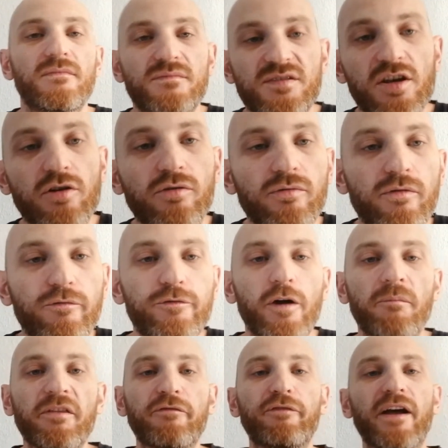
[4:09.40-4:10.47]
So
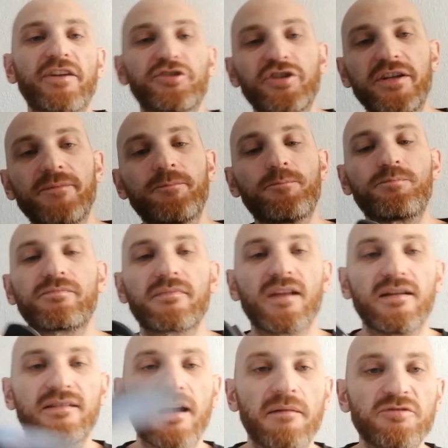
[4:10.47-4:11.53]
from the factory,
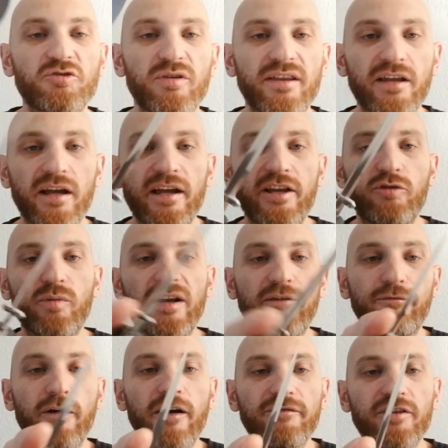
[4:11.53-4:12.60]
it comes with a
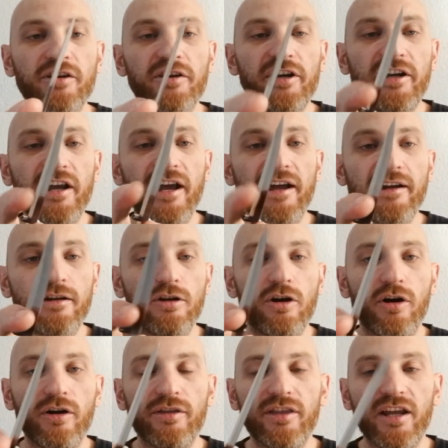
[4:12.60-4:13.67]
25-degree angle
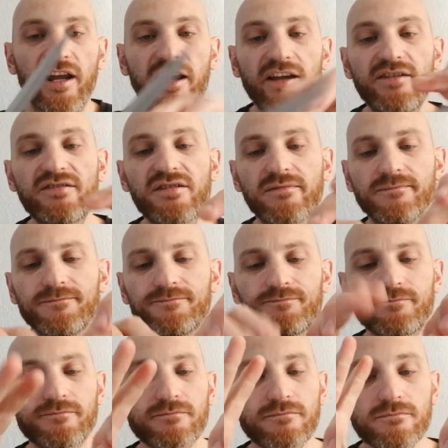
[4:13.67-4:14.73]
on the edge.
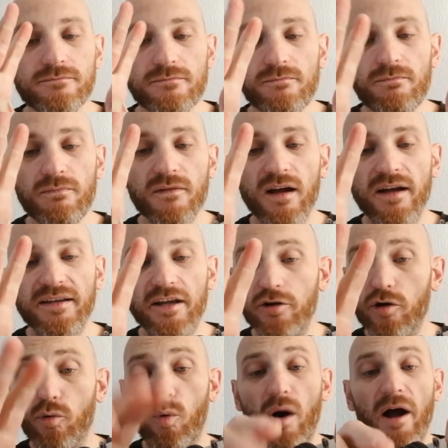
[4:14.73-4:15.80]
I don't
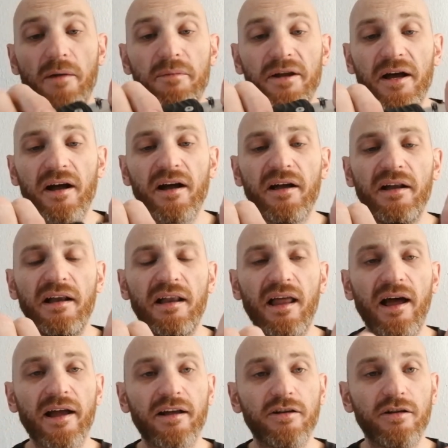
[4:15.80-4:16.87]
know why, but I
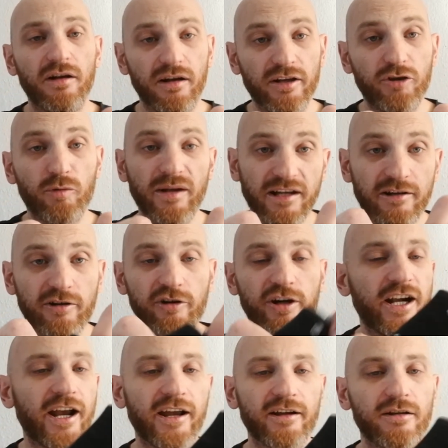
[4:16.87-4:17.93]
like a
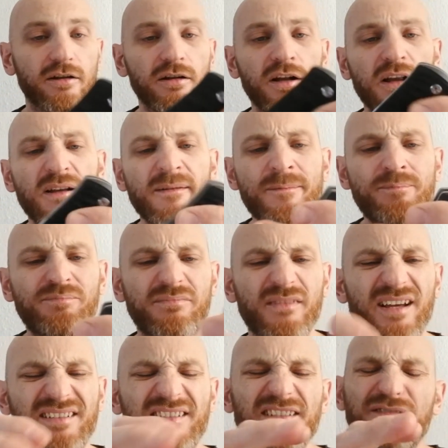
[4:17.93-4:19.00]
20-degree angle.
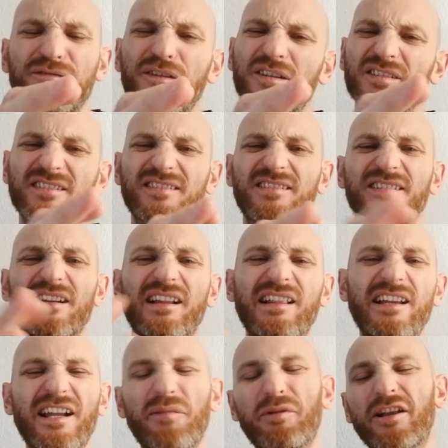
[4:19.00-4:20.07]
It just feels a
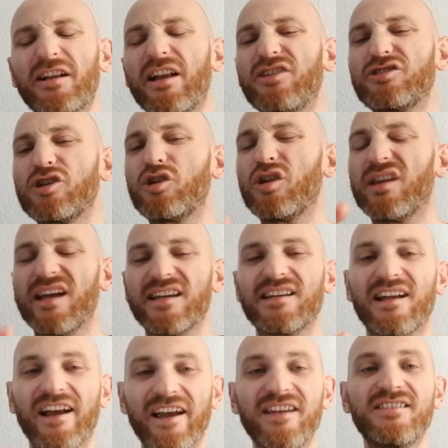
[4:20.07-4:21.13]
little bit closer to that
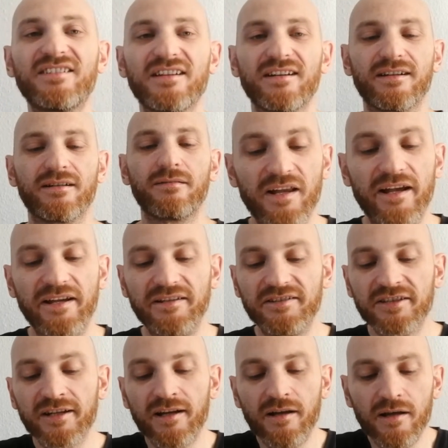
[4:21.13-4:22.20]
razor
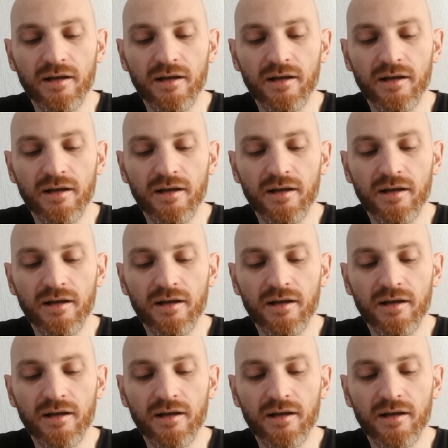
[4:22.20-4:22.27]
edge.